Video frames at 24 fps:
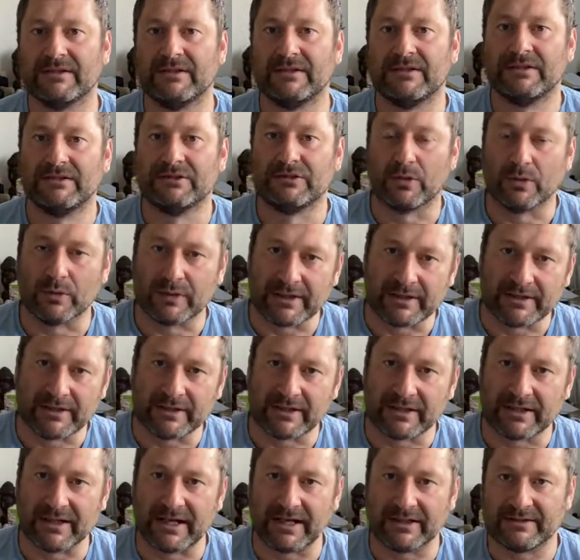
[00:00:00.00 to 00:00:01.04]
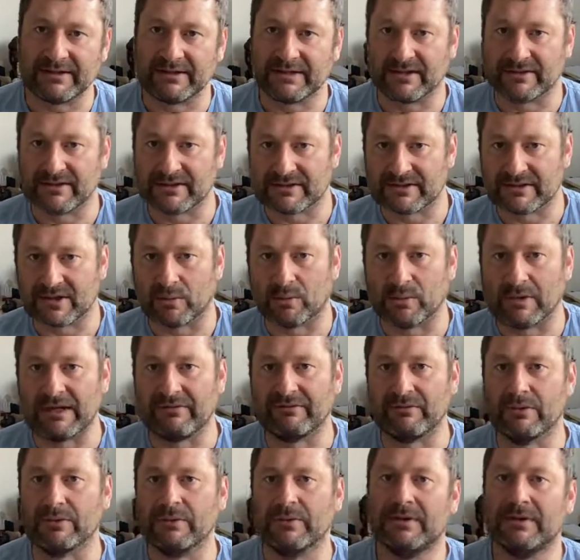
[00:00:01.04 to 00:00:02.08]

talking and connecting at the soul level,